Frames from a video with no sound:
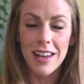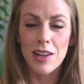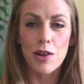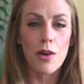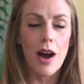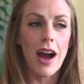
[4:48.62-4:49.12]

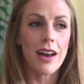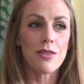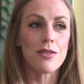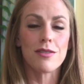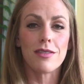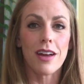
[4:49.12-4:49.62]

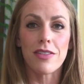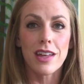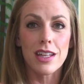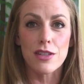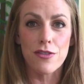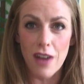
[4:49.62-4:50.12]
I
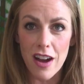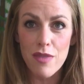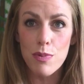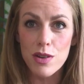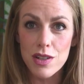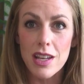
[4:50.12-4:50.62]
think it's
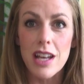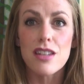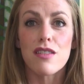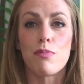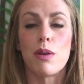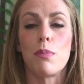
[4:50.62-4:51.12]
5%
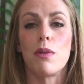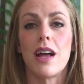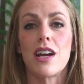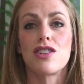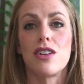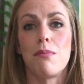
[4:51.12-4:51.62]
of people
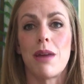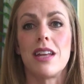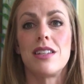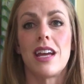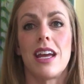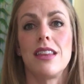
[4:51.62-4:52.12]
actually
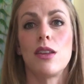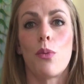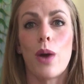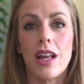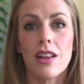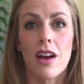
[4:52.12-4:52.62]
maintain the
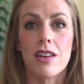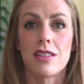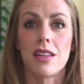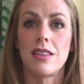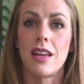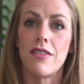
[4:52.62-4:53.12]
weight loss
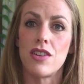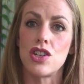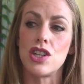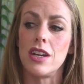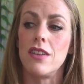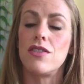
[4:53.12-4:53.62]
that they've
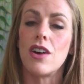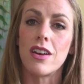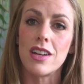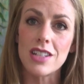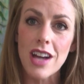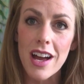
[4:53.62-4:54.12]
achieved
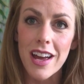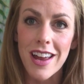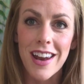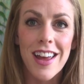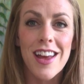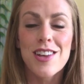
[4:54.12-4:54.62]
on a diet.
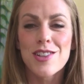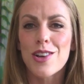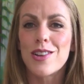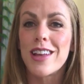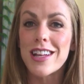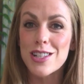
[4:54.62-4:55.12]
So
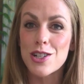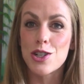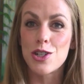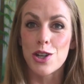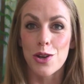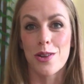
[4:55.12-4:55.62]
let's
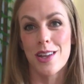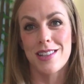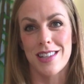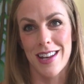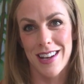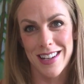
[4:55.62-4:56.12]
do
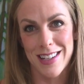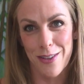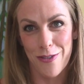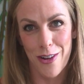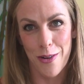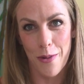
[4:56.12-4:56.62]
this in a
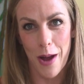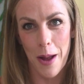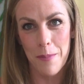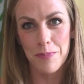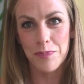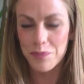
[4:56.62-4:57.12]
different way.
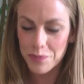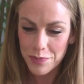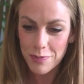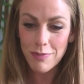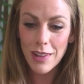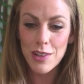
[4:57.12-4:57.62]

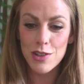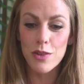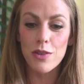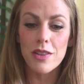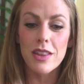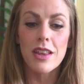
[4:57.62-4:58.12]

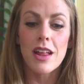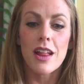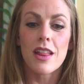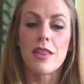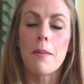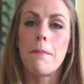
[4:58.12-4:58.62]
So
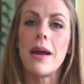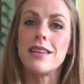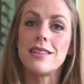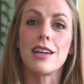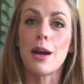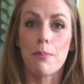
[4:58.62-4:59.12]
the
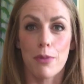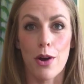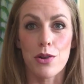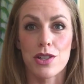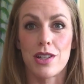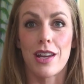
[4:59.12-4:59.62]
basic
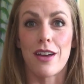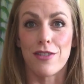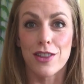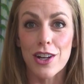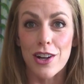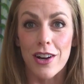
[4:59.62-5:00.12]
approach that
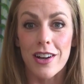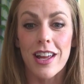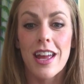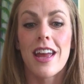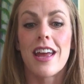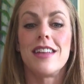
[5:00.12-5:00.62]
I've learned
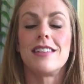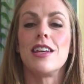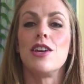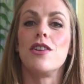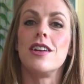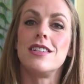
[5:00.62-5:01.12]
is
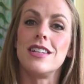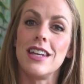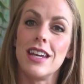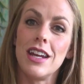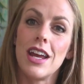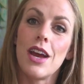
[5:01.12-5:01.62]
that you need to
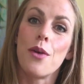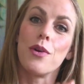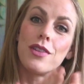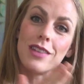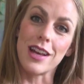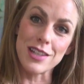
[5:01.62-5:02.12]
eat
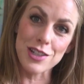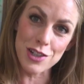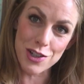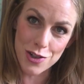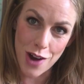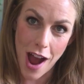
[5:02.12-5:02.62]
with less
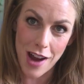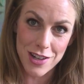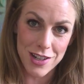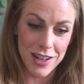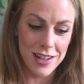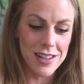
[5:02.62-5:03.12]

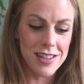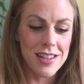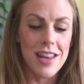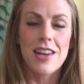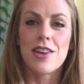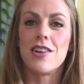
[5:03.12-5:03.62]
distractions.
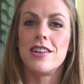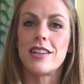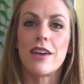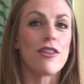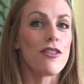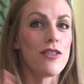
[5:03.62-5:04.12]
You need to have a